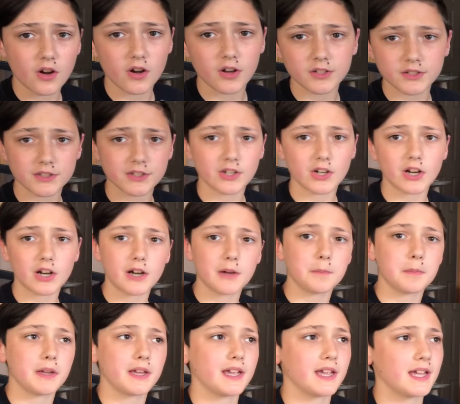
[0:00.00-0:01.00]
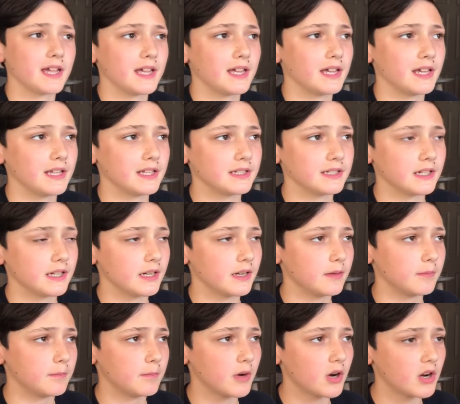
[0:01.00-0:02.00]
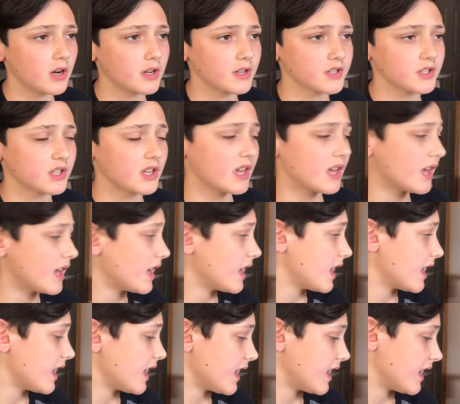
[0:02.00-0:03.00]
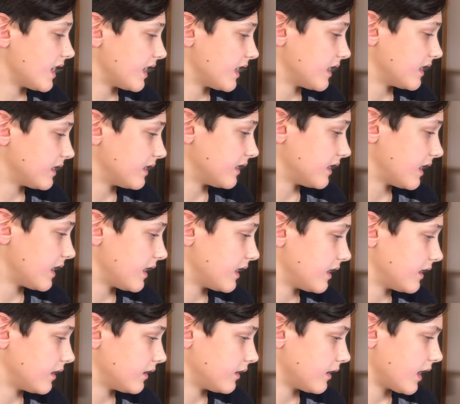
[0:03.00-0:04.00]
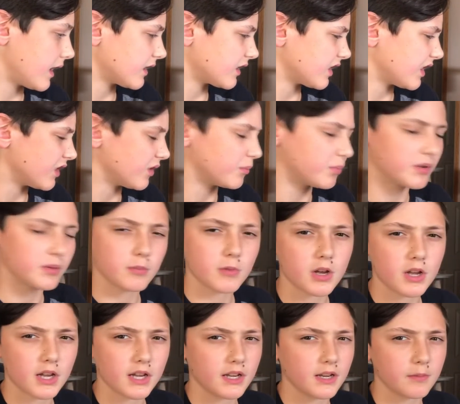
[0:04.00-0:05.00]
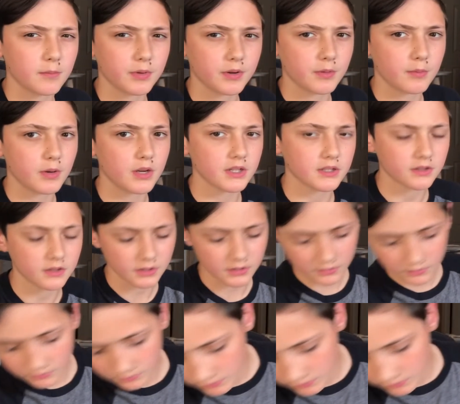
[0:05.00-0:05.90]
on top and moss, and then actually I didn't put a moss layer,